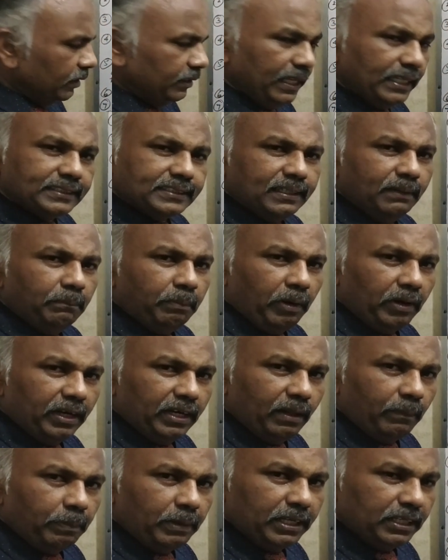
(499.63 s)
next
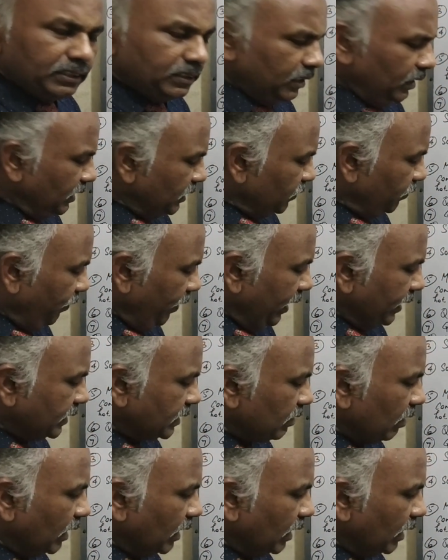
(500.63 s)
important application is phase